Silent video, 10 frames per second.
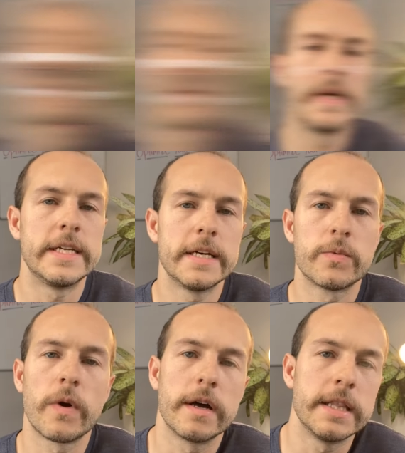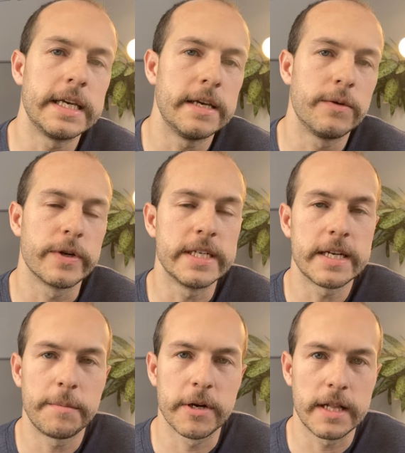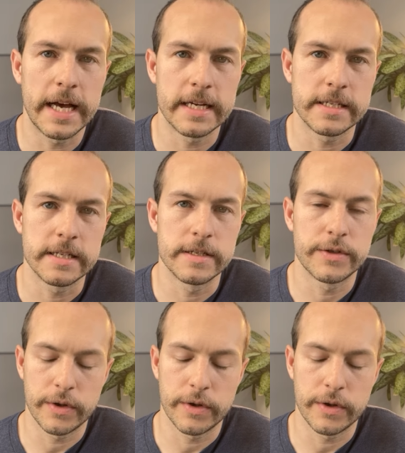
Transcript: So we did run the retimer glasses